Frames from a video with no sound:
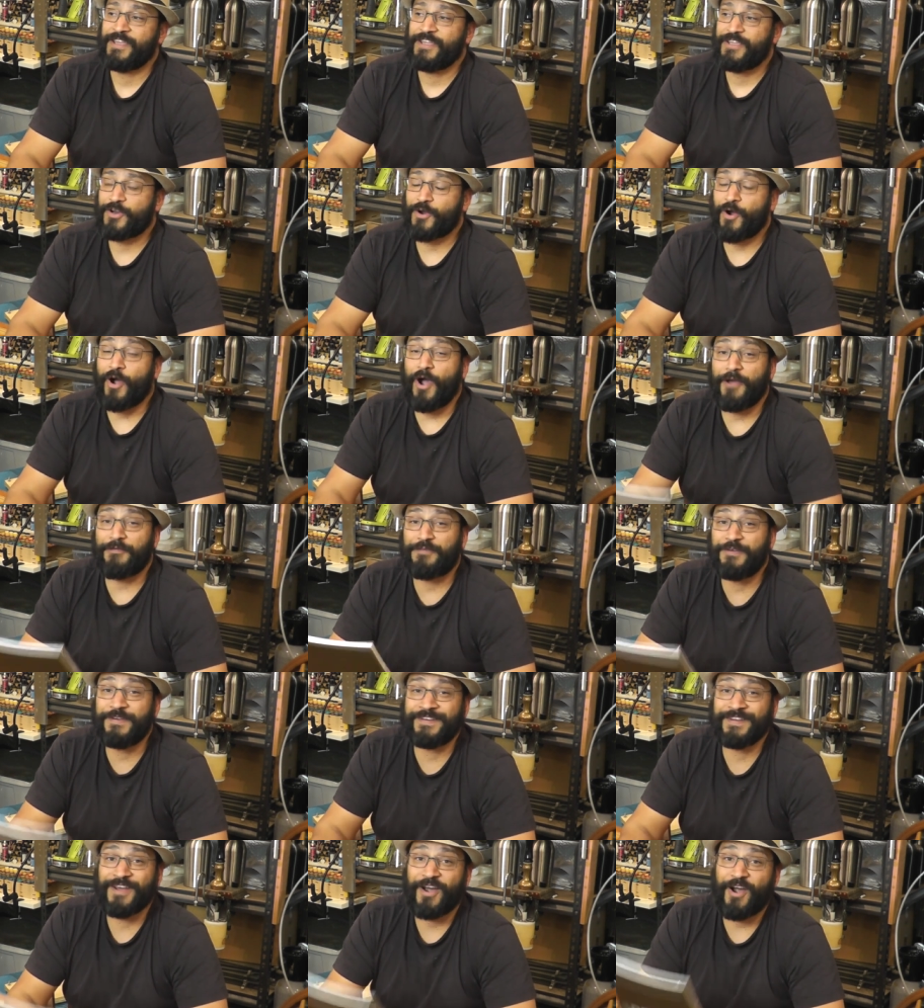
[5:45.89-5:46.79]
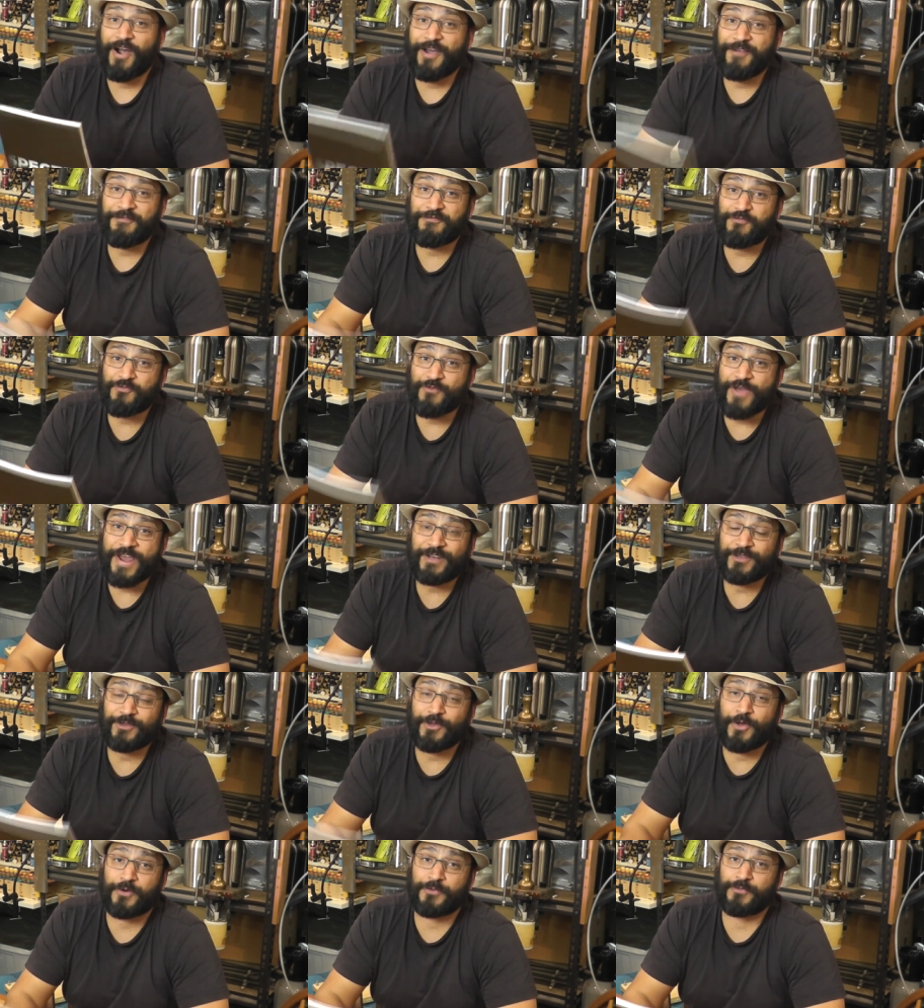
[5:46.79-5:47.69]
you know, I've, I've read a
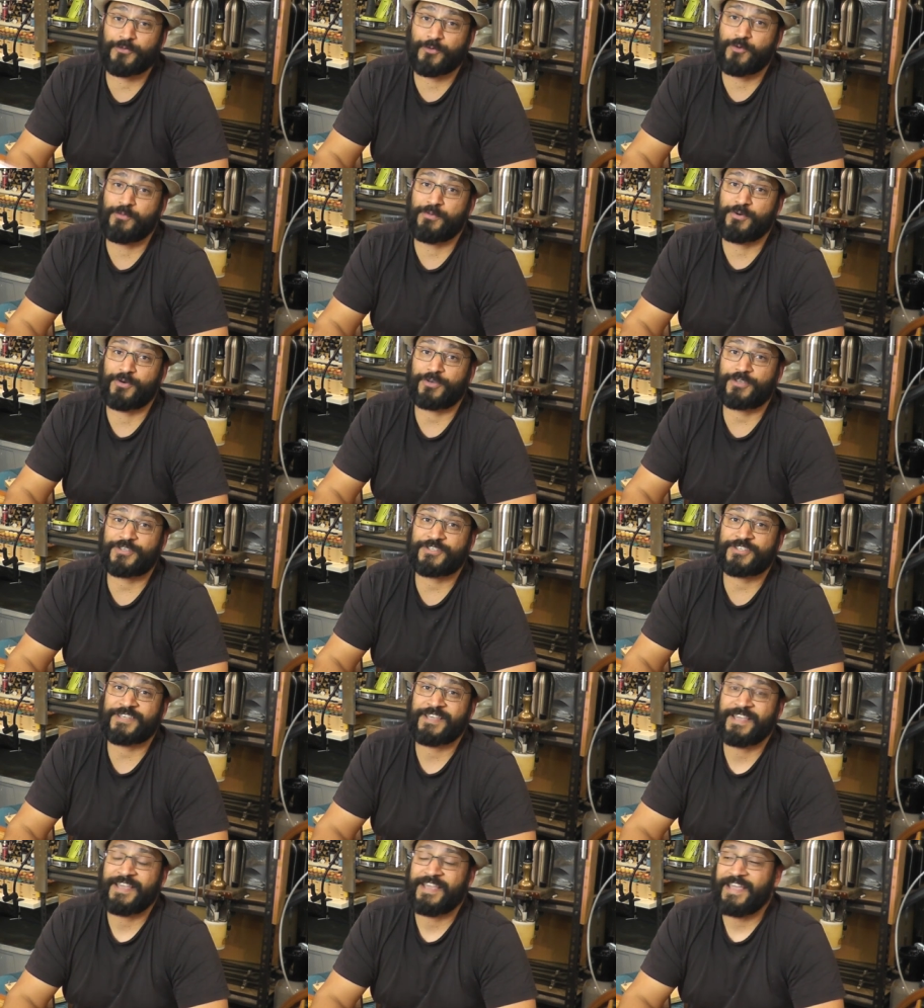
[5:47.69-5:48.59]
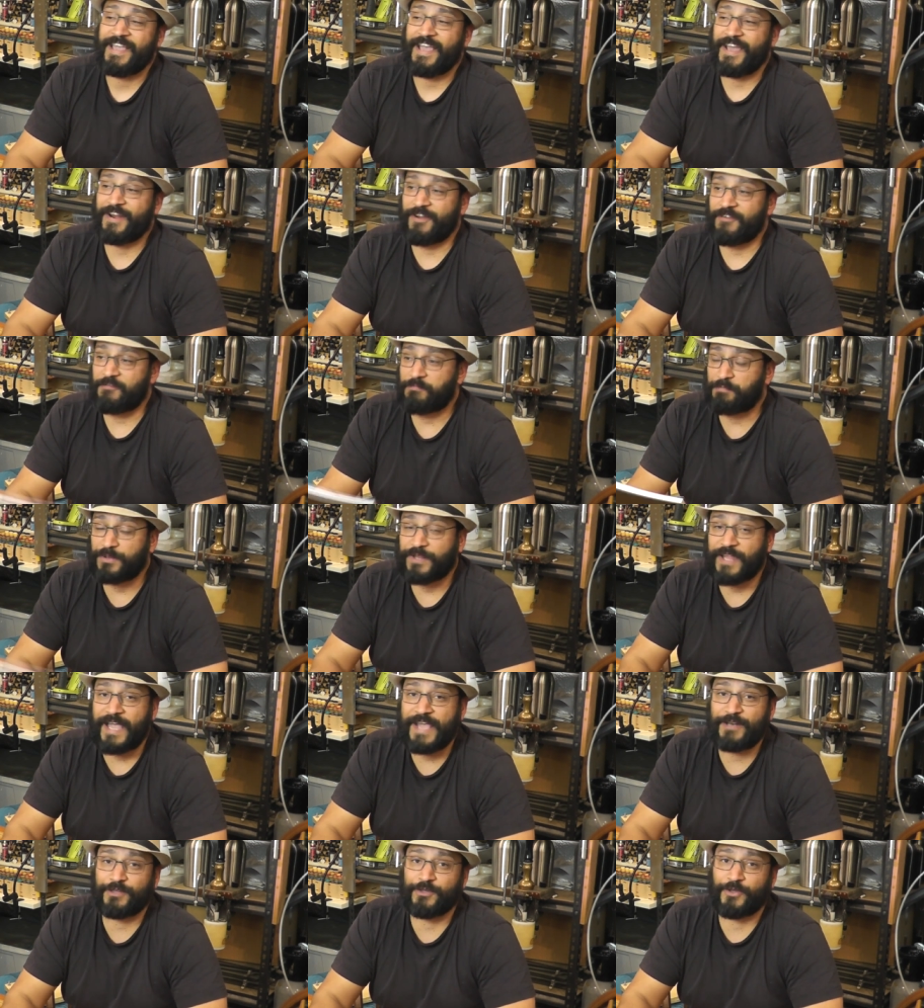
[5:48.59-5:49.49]
lot of rule books and I've
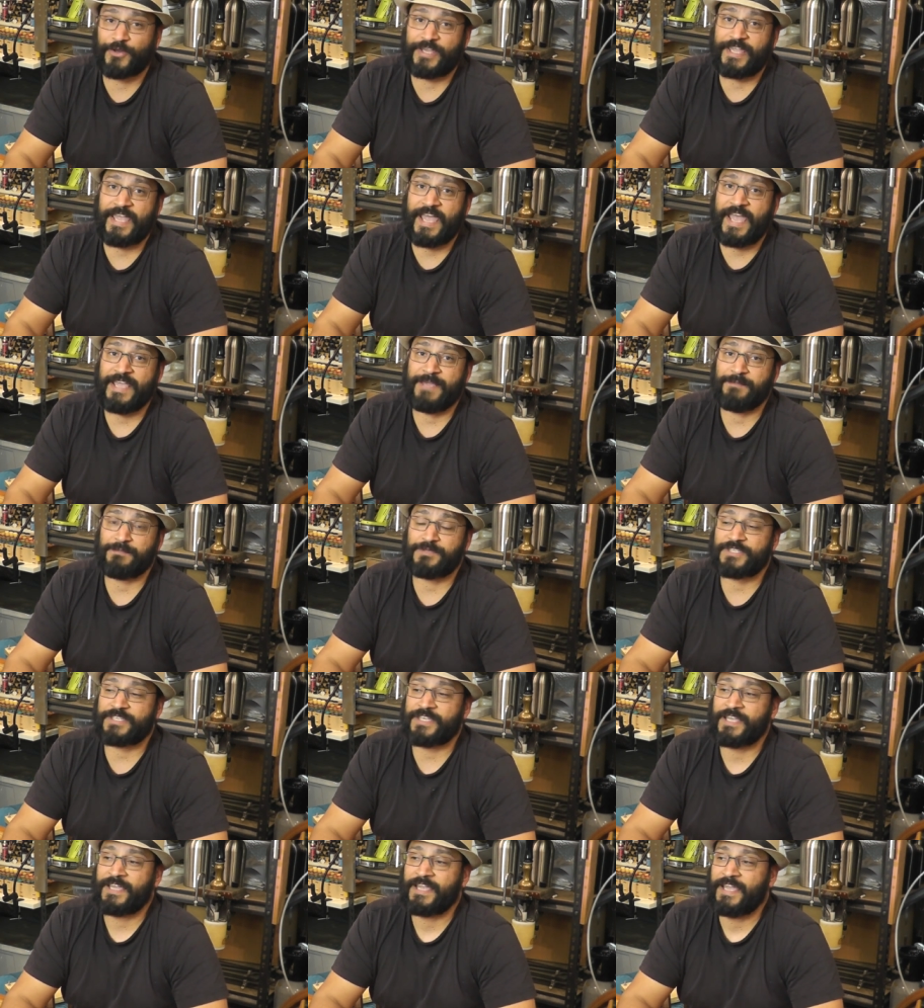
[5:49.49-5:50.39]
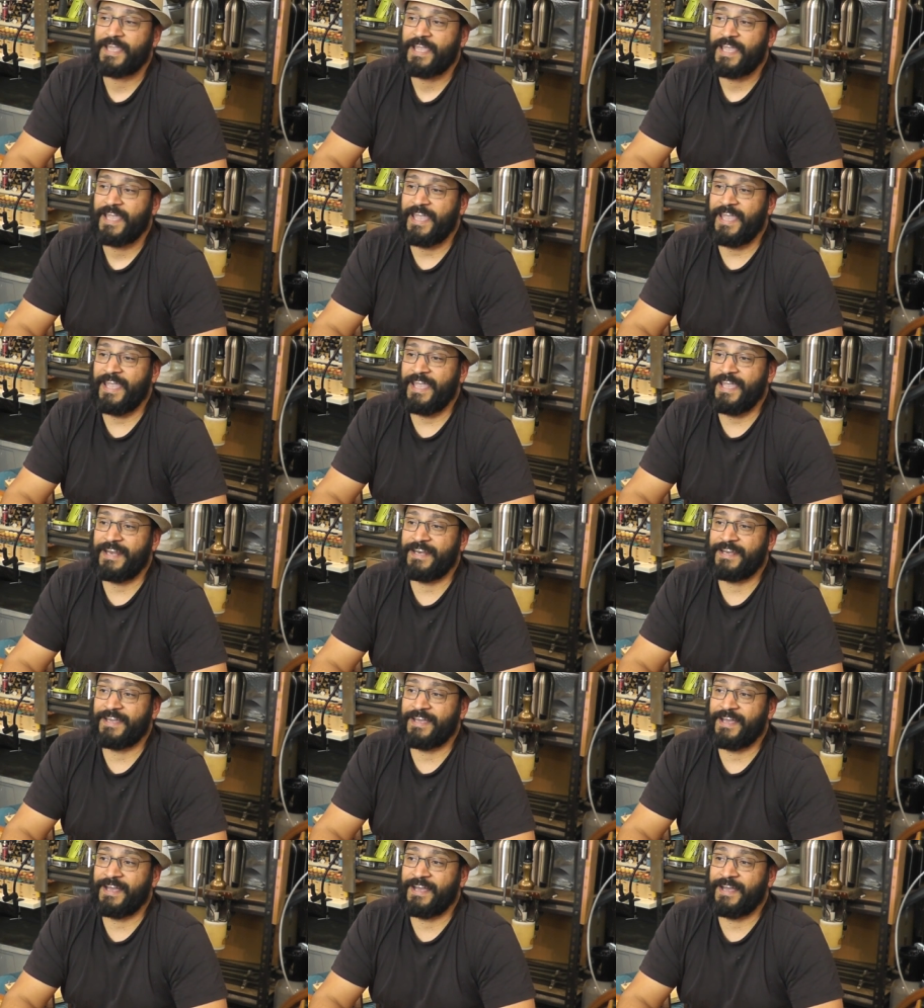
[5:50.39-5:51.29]
played a lot of games.
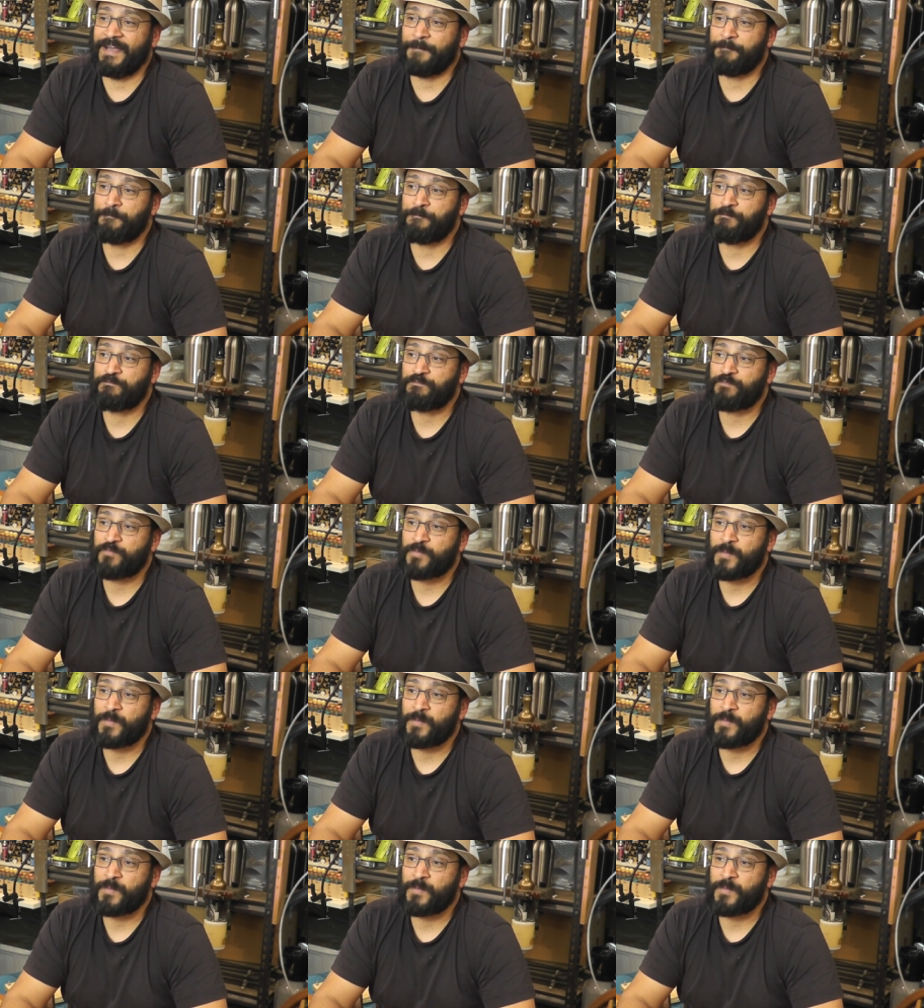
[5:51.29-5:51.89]
And um,